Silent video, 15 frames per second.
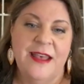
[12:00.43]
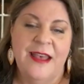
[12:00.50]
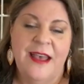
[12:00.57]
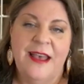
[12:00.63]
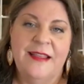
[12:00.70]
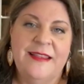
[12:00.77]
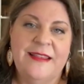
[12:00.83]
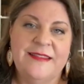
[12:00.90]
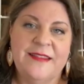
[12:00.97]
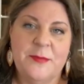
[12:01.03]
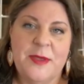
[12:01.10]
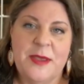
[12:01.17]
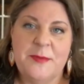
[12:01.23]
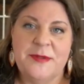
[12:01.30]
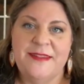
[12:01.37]
At least I'll
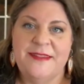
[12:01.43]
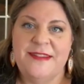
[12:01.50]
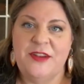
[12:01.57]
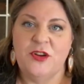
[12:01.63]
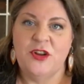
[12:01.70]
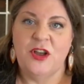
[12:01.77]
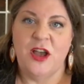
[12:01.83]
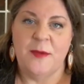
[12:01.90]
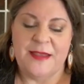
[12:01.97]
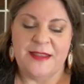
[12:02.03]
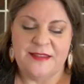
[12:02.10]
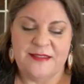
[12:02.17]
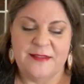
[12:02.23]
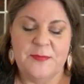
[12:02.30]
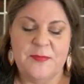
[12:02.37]
be able to see your
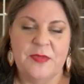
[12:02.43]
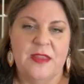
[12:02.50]
comments.